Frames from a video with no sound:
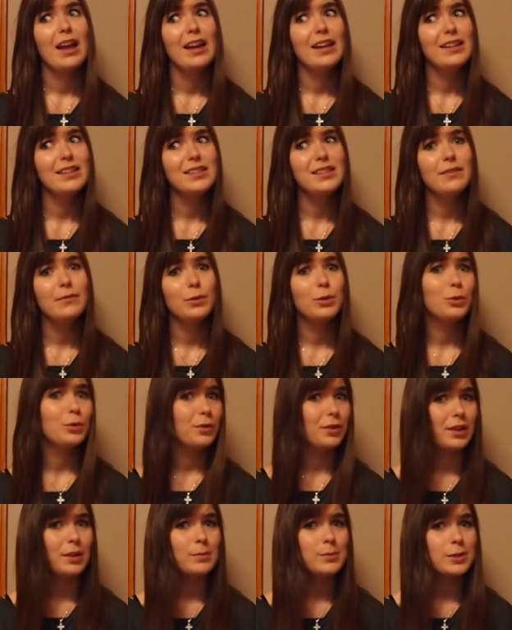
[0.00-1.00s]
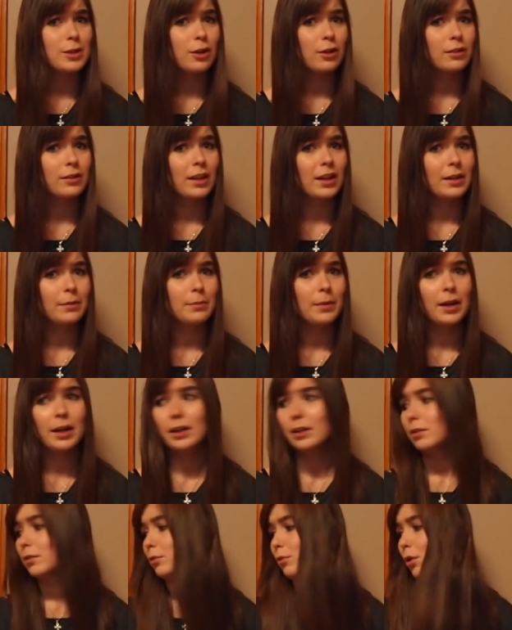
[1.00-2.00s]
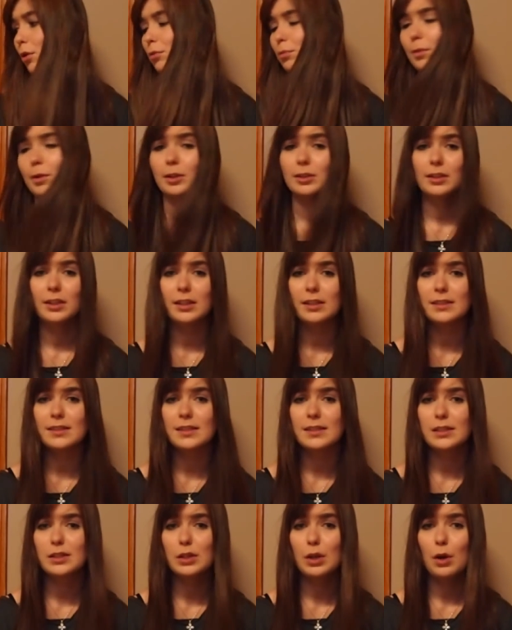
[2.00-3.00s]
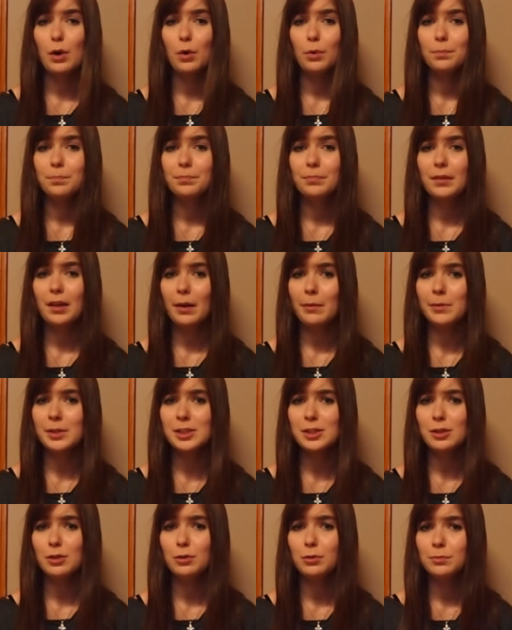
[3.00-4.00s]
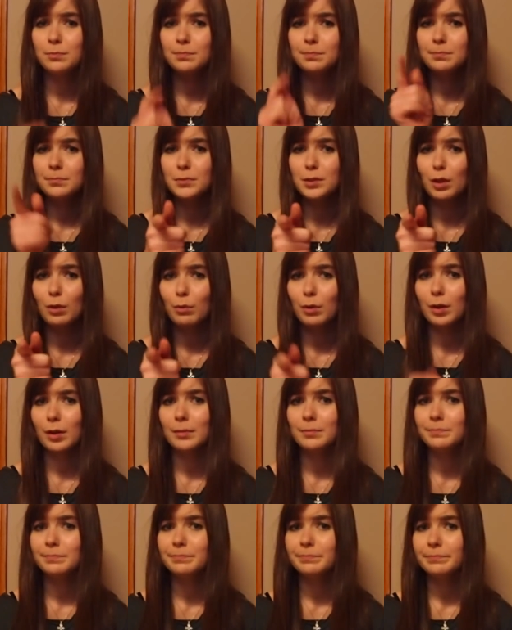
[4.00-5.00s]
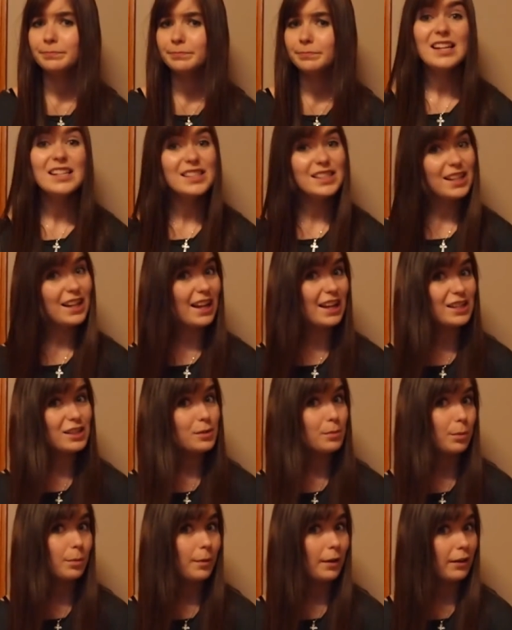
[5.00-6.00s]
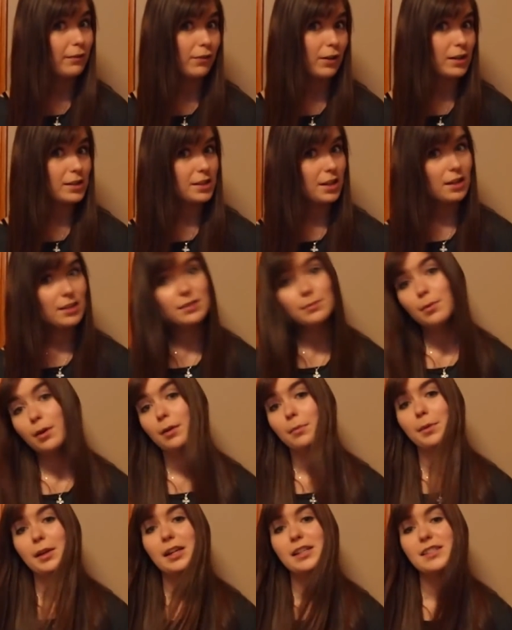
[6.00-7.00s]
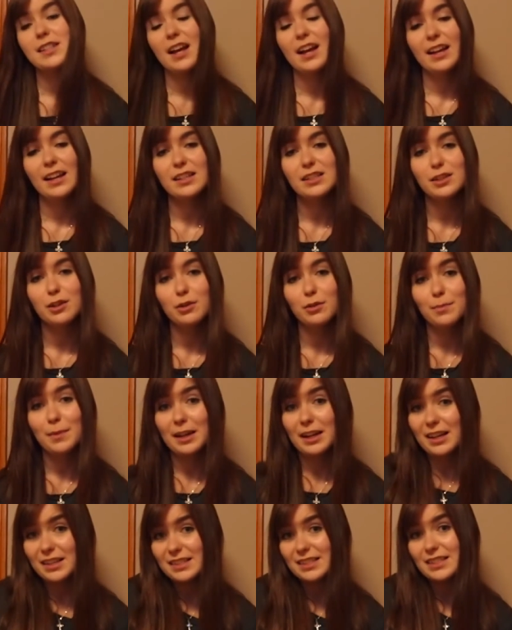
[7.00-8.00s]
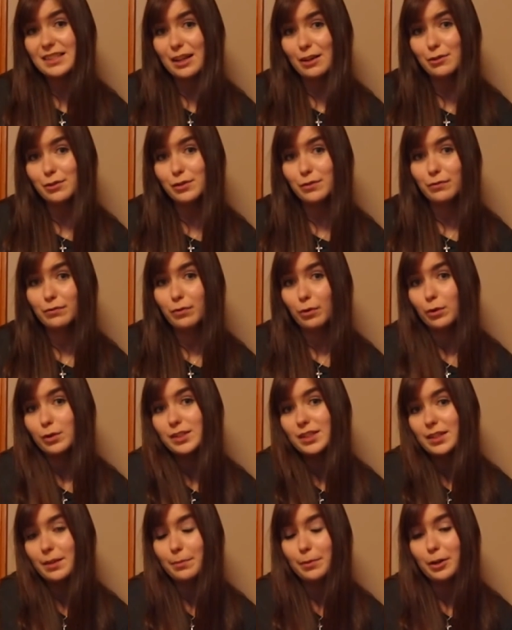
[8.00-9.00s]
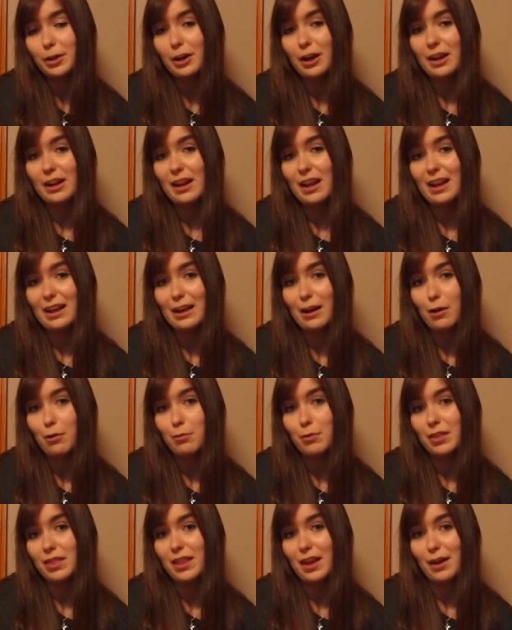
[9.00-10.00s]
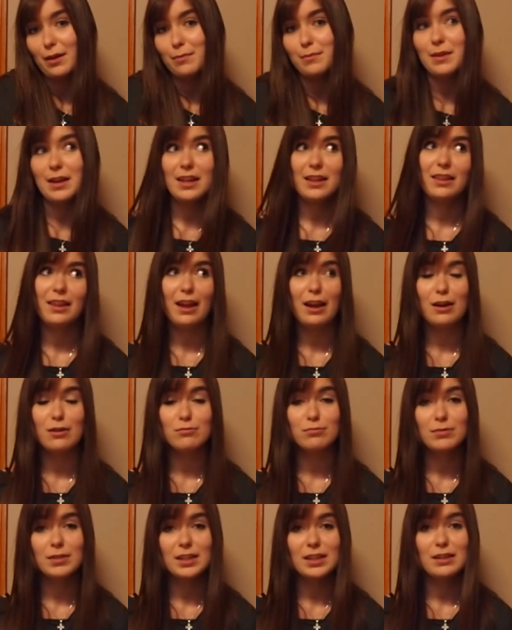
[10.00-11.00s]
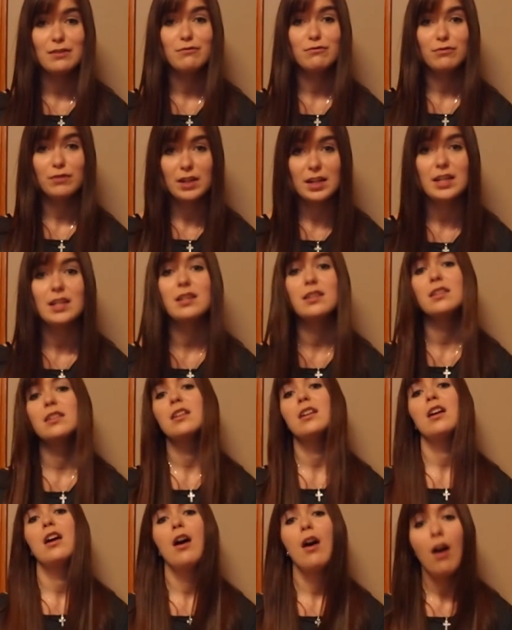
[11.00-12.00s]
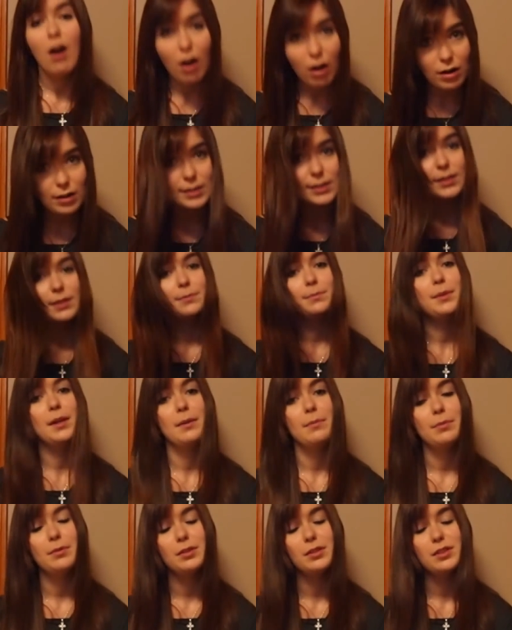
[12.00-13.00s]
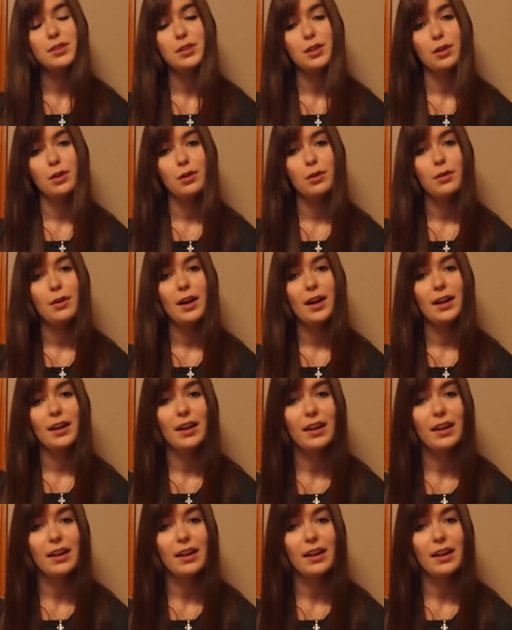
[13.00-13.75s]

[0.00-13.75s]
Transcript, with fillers: It doesn't have a cool theme song like my quote book does, so coming soon, don't worry. Today is Super Mega Foxy Awesome Hot because I get to go to my cousin's house for supper and hang out with them and they are really freaking awesome people, so I,